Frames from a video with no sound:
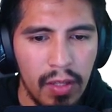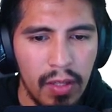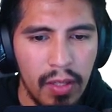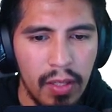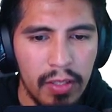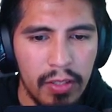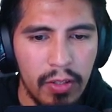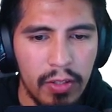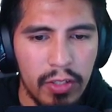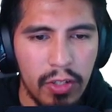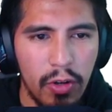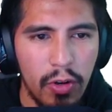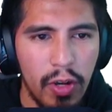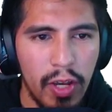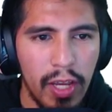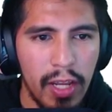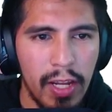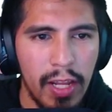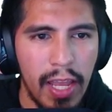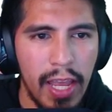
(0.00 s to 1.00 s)
So let's go
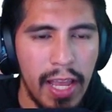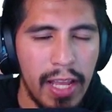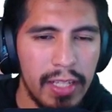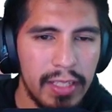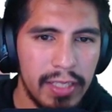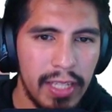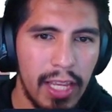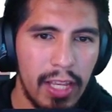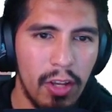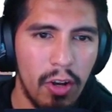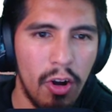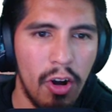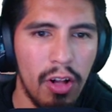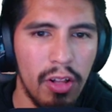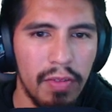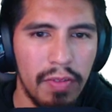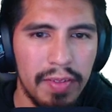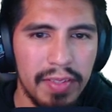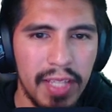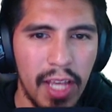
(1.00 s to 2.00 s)
ahead and take
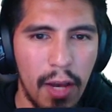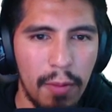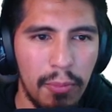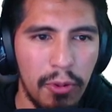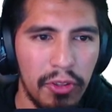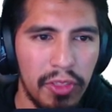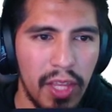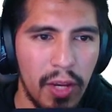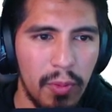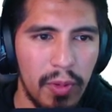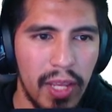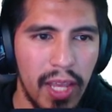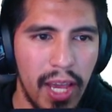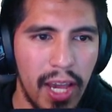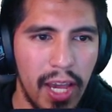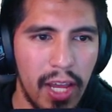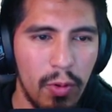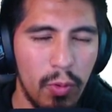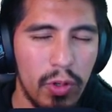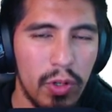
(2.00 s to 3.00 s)
all this output that we
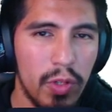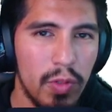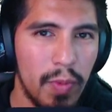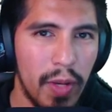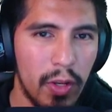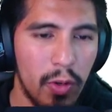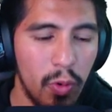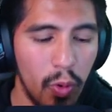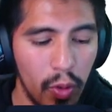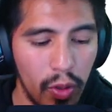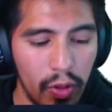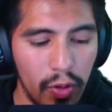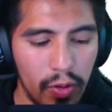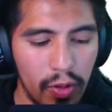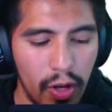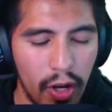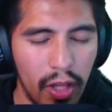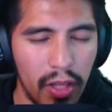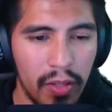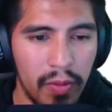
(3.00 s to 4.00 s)
had, which was my cool little
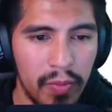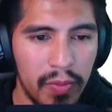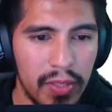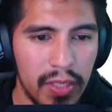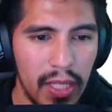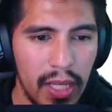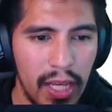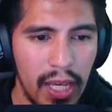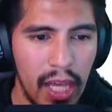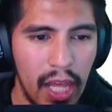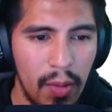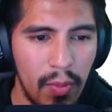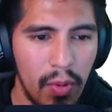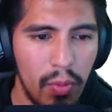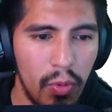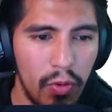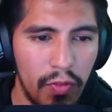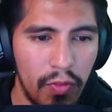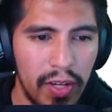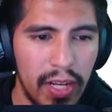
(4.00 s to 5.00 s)
columns, and I'm gonna
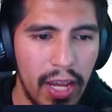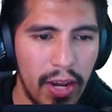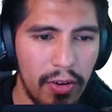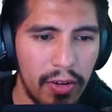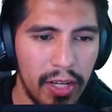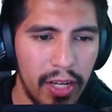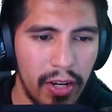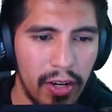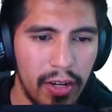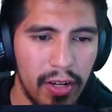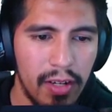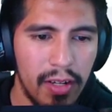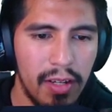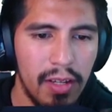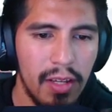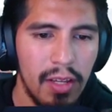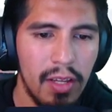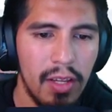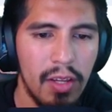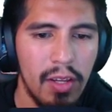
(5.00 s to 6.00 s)
move it down here,
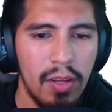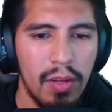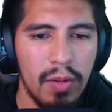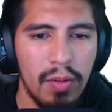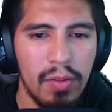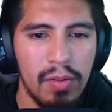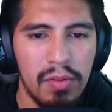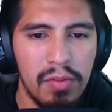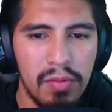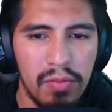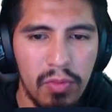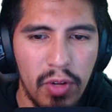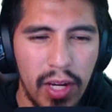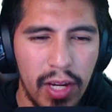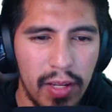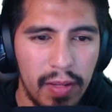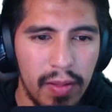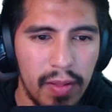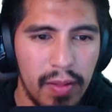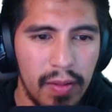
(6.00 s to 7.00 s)

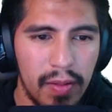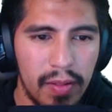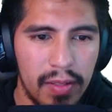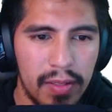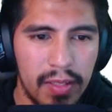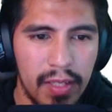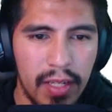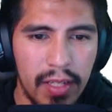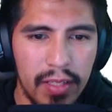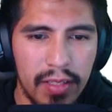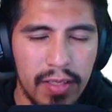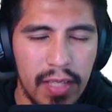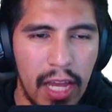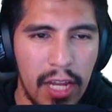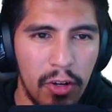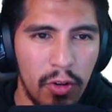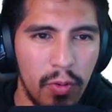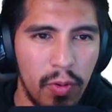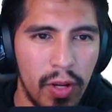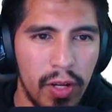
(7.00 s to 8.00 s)
right? Because I
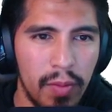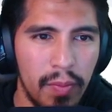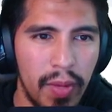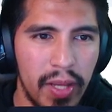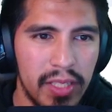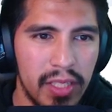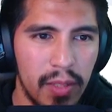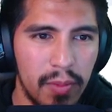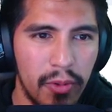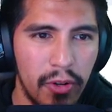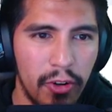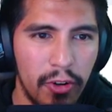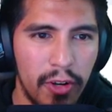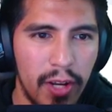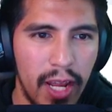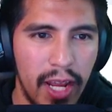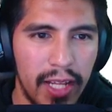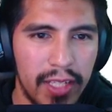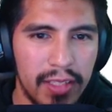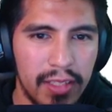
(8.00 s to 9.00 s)
don't want to mess up our
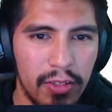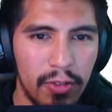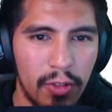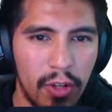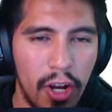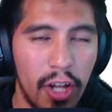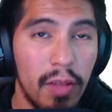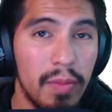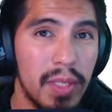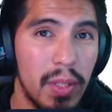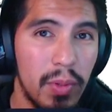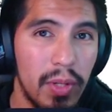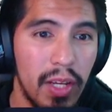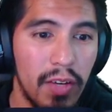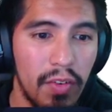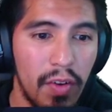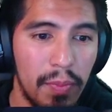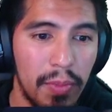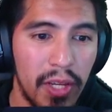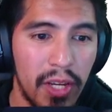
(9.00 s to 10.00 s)
nice little columns that we have
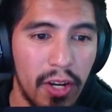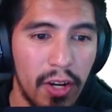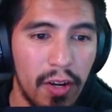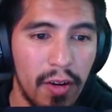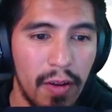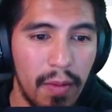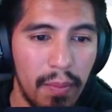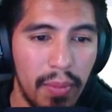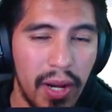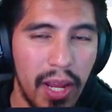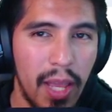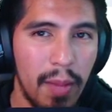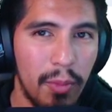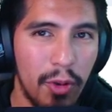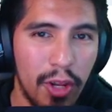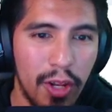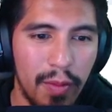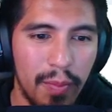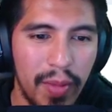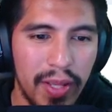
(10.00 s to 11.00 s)
up here, but I am
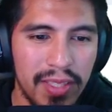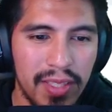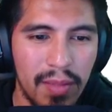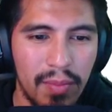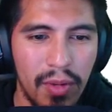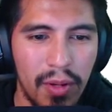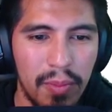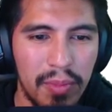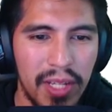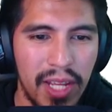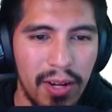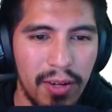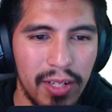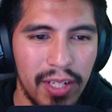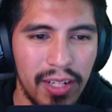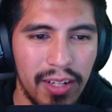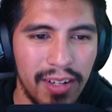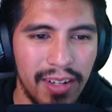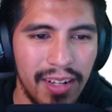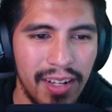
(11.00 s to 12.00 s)
gonna mess them up down
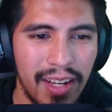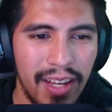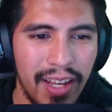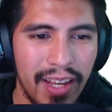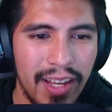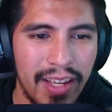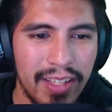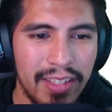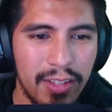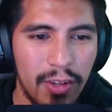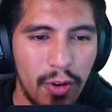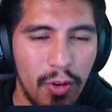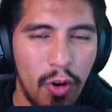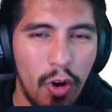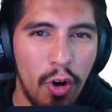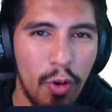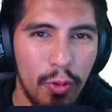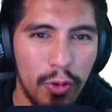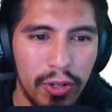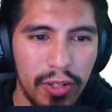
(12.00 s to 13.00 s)
here. So
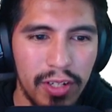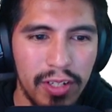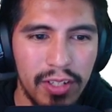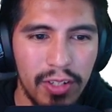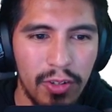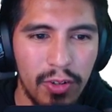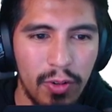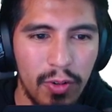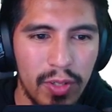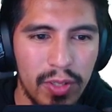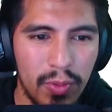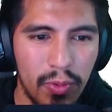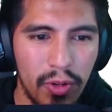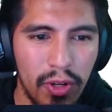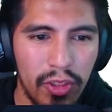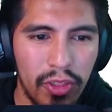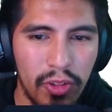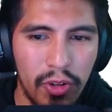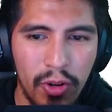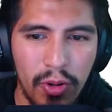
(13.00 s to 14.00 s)
all we're gonna do is we're gonna
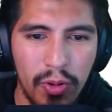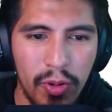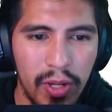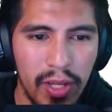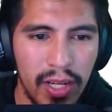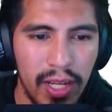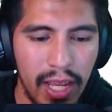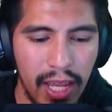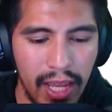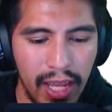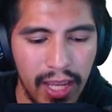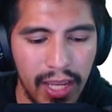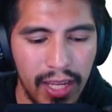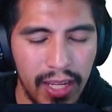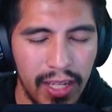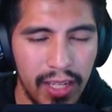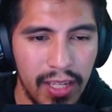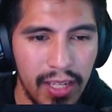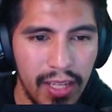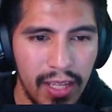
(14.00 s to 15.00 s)
throw in
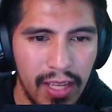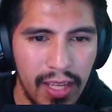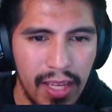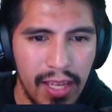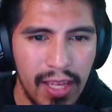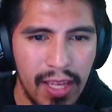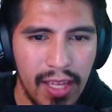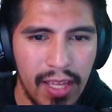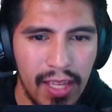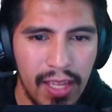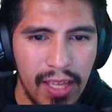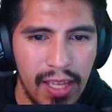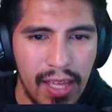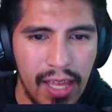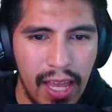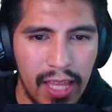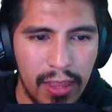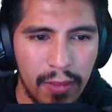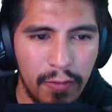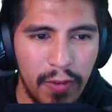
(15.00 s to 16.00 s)

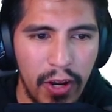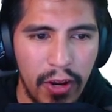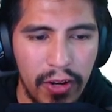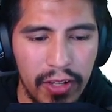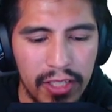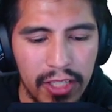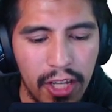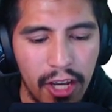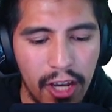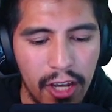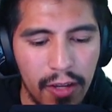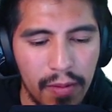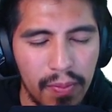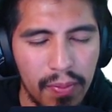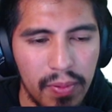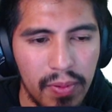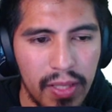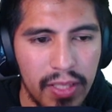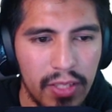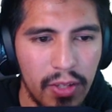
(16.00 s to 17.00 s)
at the very top,
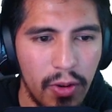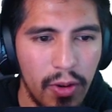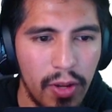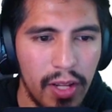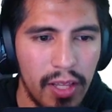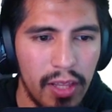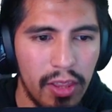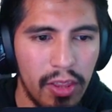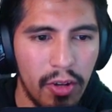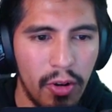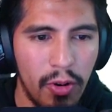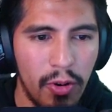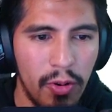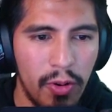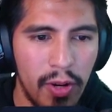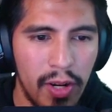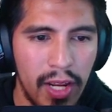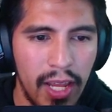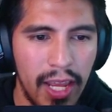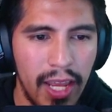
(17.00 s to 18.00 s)
let's go ahead and throw
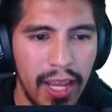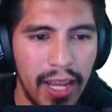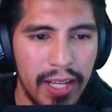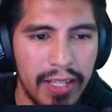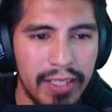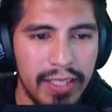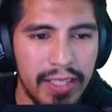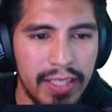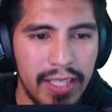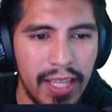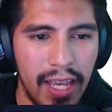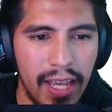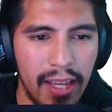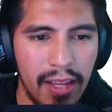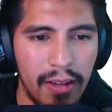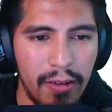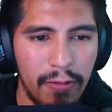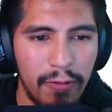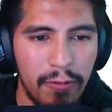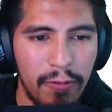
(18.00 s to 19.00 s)
in a
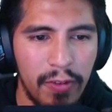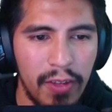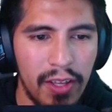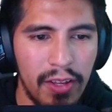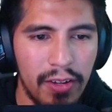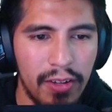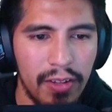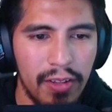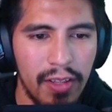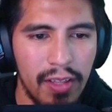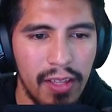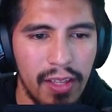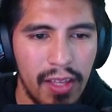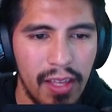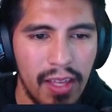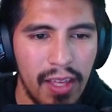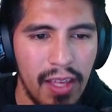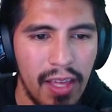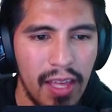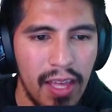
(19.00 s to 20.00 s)
set fill.
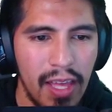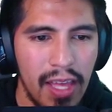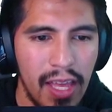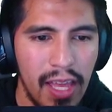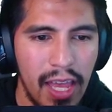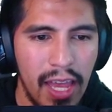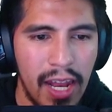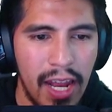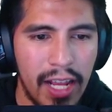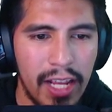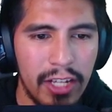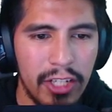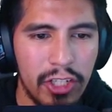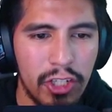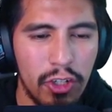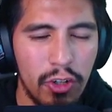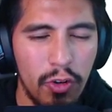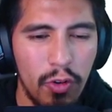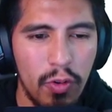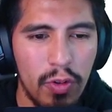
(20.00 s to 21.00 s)
And I can
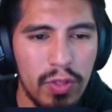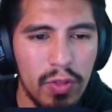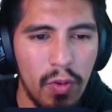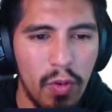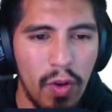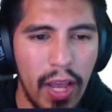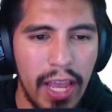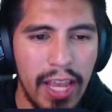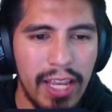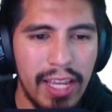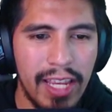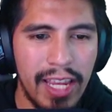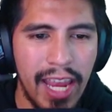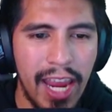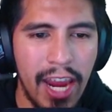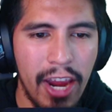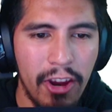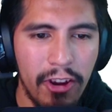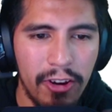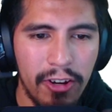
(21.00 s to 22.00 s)
choose a
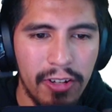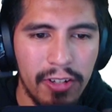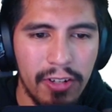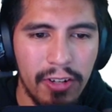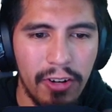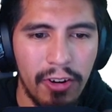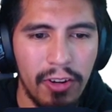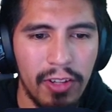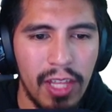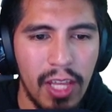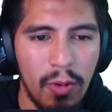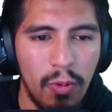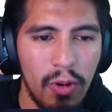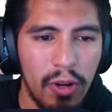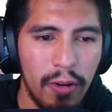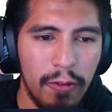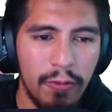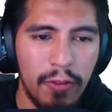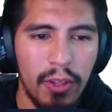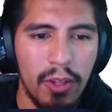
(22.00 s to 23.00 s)
character that I want
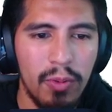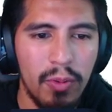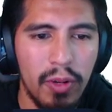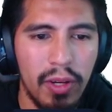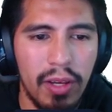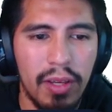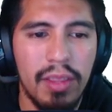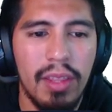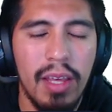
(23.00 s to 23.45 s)
to fill with.